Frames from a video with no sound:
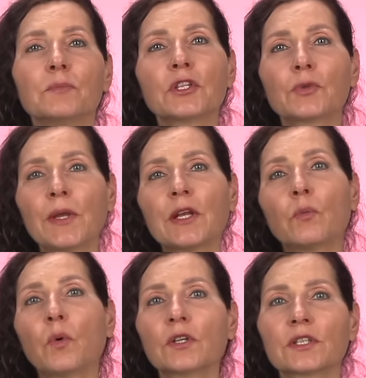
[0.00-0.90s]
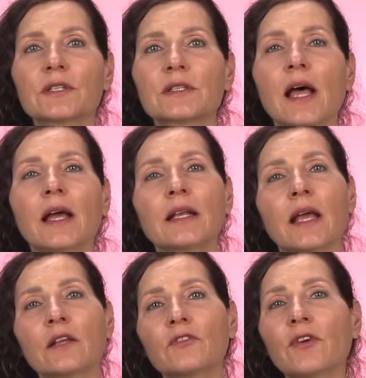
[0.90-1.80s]
between a water sign
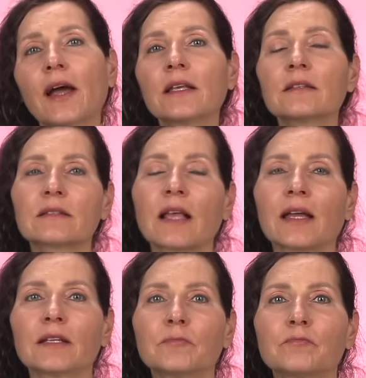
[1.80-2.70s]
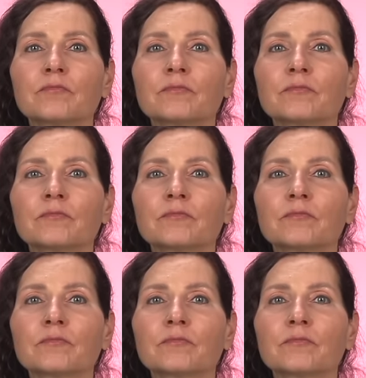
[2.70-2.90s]
and a fire sign.